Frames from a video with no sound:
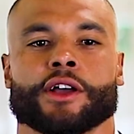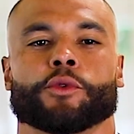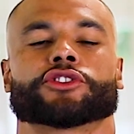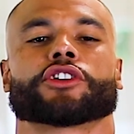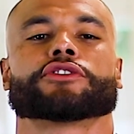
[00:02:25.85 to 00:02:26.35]

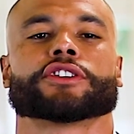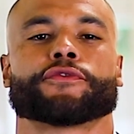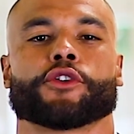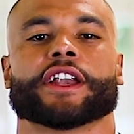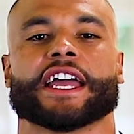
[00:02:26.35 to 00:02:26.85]
When searching
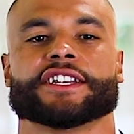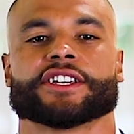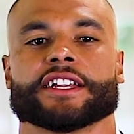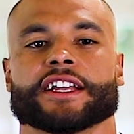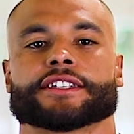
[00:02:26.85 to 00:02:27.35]
for an
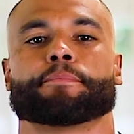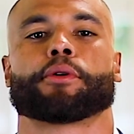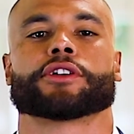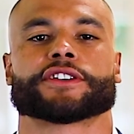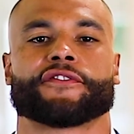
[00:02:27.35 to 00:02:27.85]
agent, it's
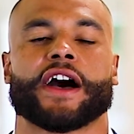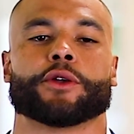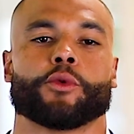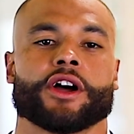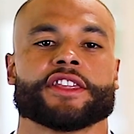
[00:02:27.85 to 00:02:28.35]
important to
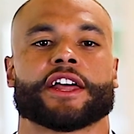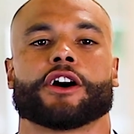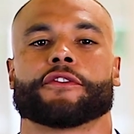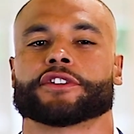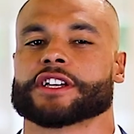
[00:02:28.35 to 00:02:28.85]
find one that
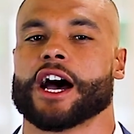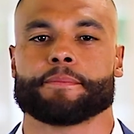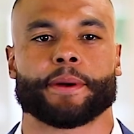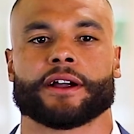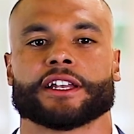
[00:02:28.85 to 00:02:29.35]
offers
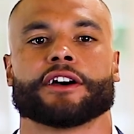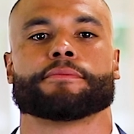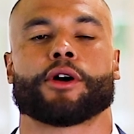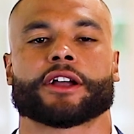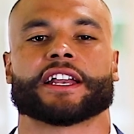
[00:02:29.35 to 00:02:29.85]
unparalleled
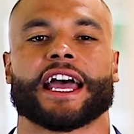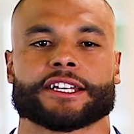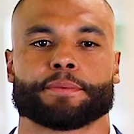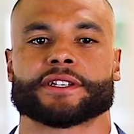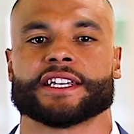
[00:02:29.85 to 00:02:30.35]
market
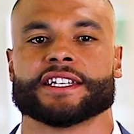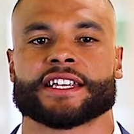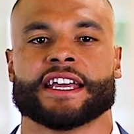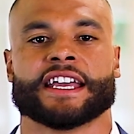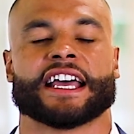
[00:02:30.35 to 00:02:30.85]

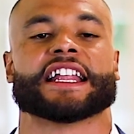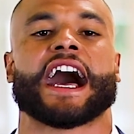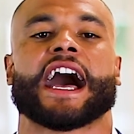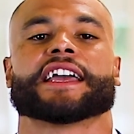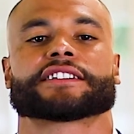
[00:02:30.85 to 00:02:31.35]
expertise and the
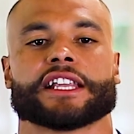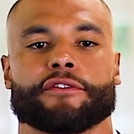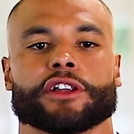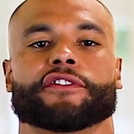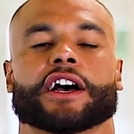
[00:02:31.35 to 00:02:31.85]
highest
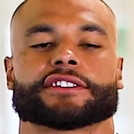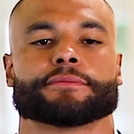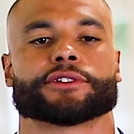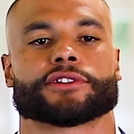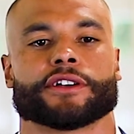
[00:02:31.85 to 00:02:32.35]
level of
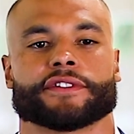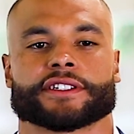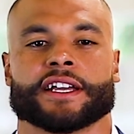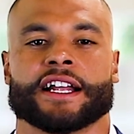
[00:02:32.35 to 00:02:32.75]
customer service.